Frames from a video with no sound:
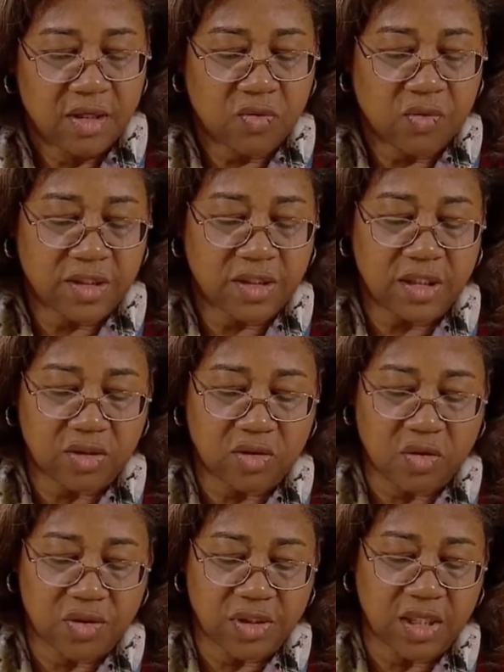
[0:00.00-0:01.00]
to
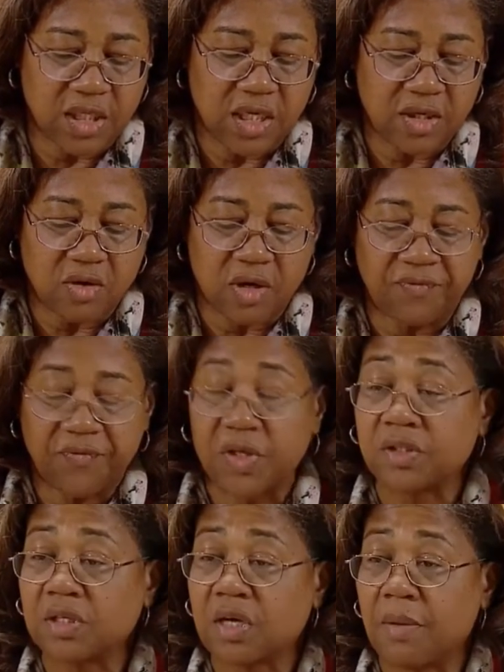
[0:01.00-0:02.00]
assist those in need on a
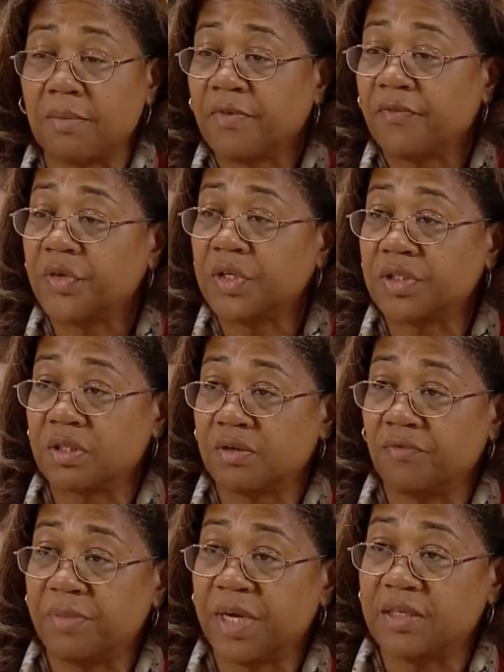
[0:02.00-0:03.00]
first-come,
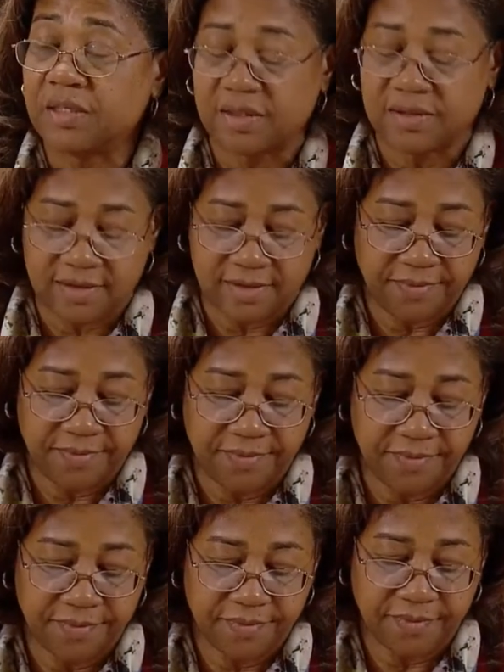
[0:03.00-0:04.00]
first-served basis.
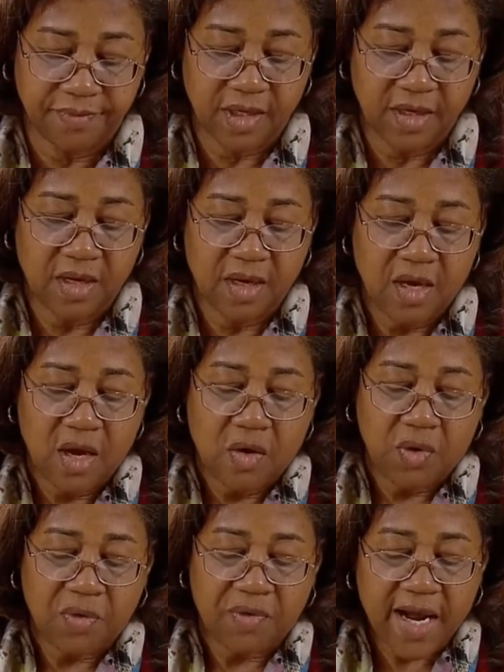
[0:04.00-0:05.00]

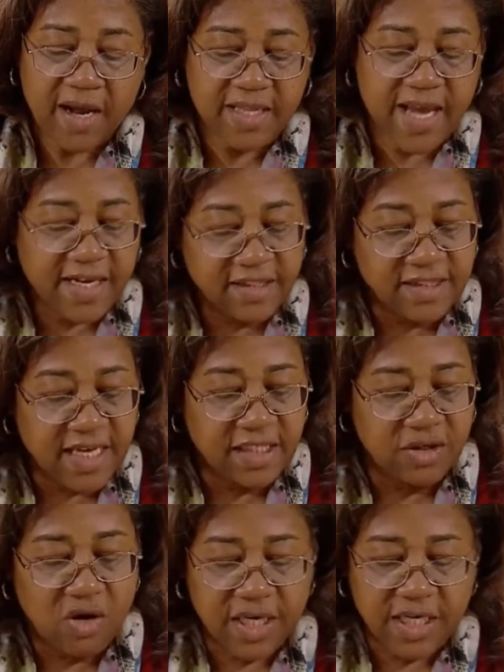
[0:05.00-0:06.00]
We recognize
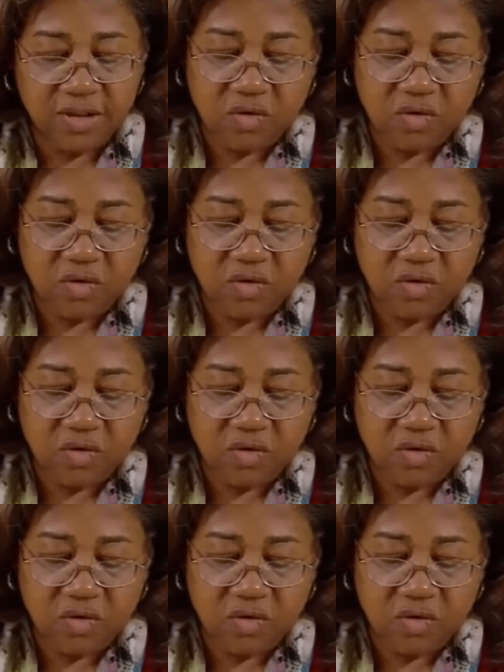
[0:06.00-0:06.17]
that in order